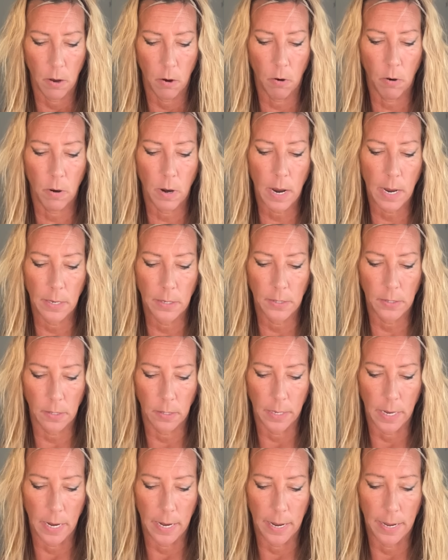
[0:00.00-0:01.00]
or
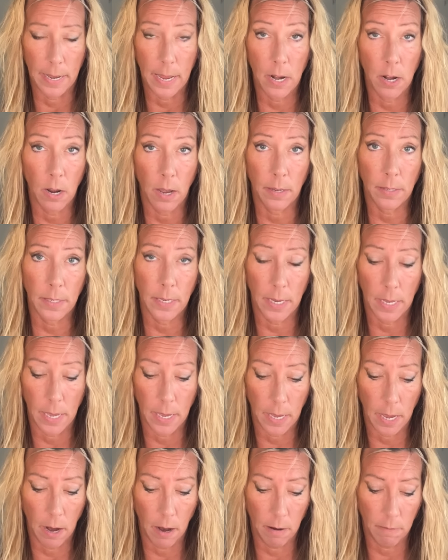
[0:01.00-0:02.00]
isolating and not
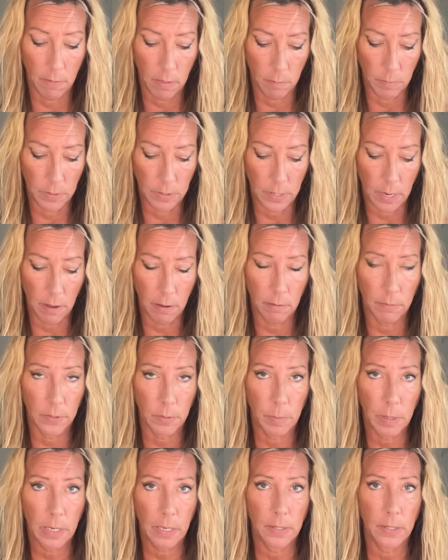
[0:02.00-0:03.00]
taking care of themselves.
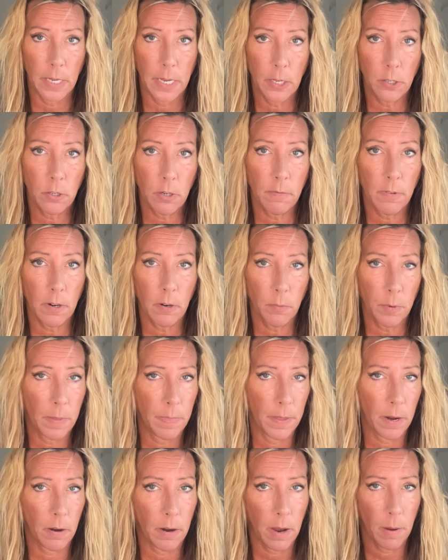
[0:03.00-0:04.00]
Because the introvert, when
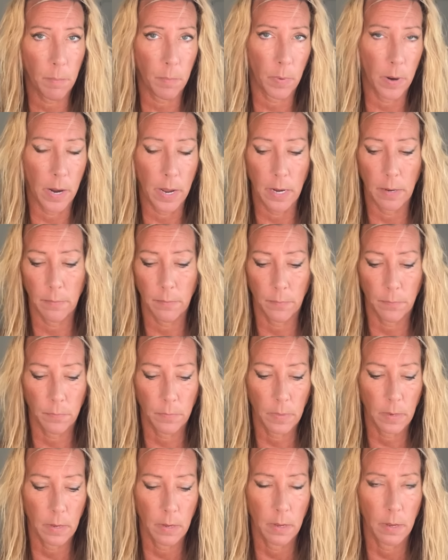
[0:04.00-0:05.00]
they're upright
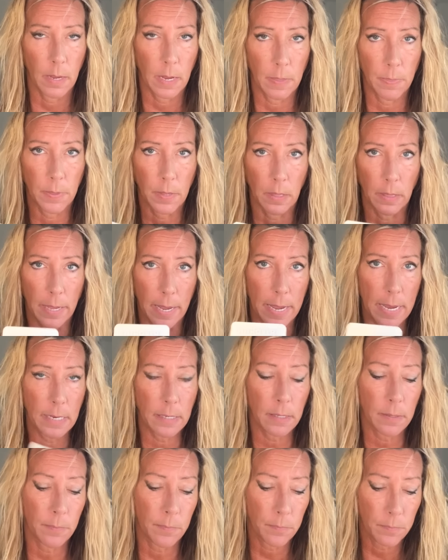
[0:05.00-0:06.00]
in the
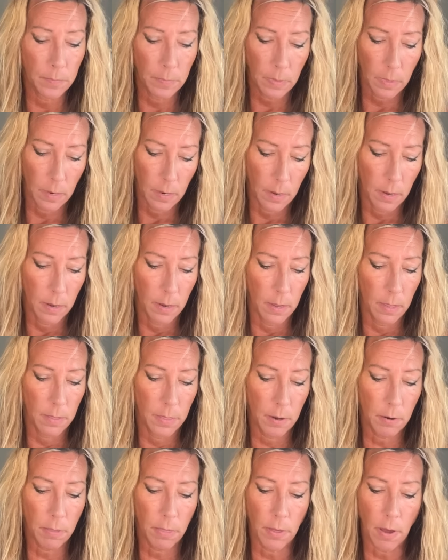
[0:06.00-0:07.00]
light,
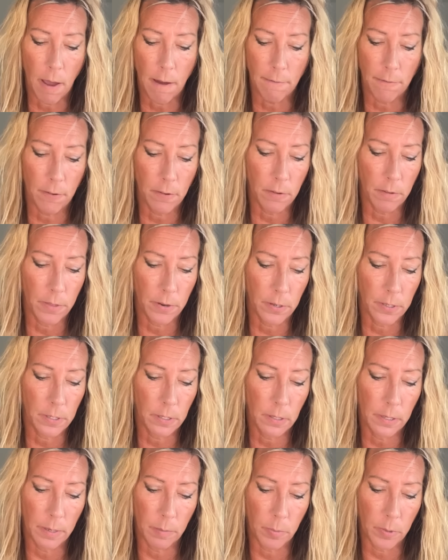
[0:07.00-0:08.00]
they're thoughtful, they're
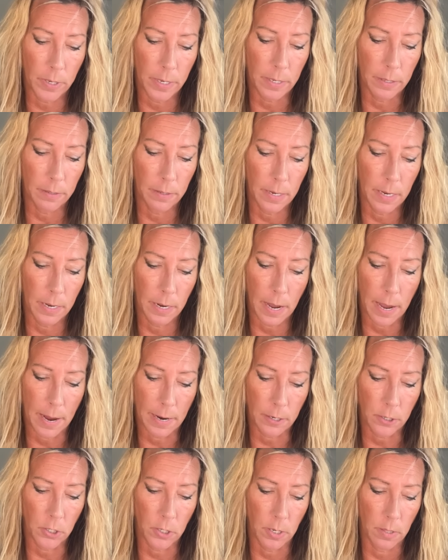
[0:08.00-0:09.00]
deliberate in
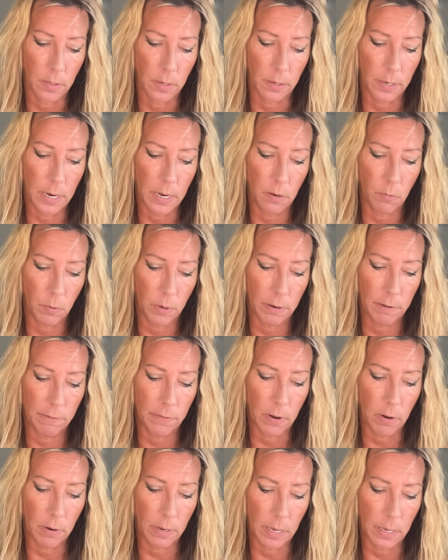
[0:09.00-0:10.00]
action, they're inward
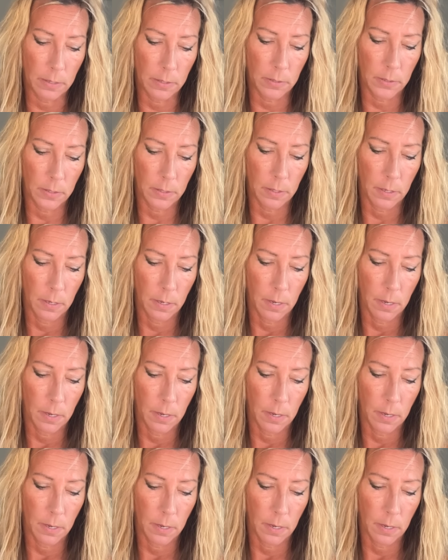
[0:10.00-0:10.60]
focused.